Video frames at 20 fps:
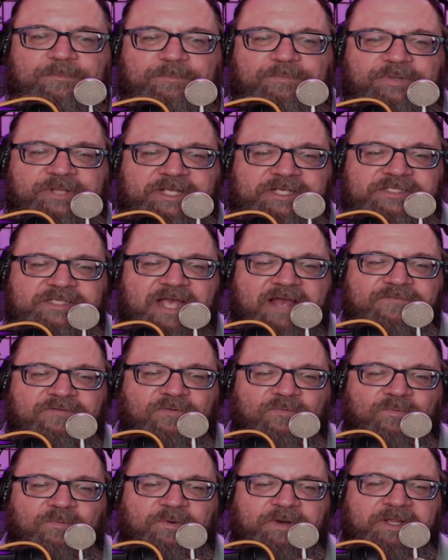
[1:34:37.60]
Please have a
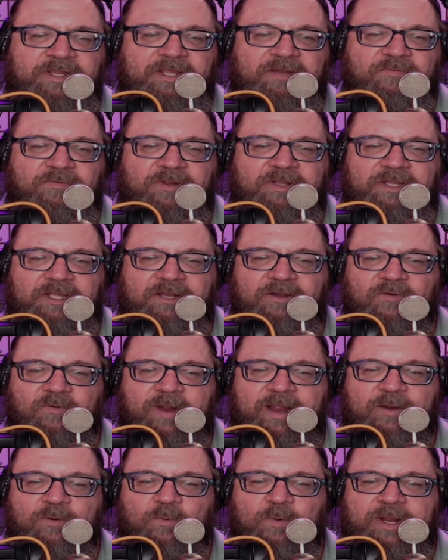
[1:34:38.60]
really, really
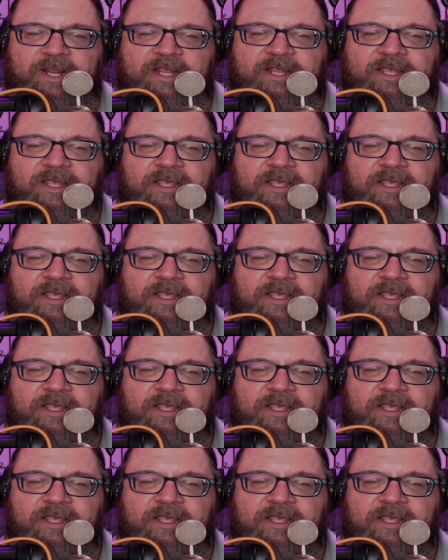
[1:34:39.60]
great week.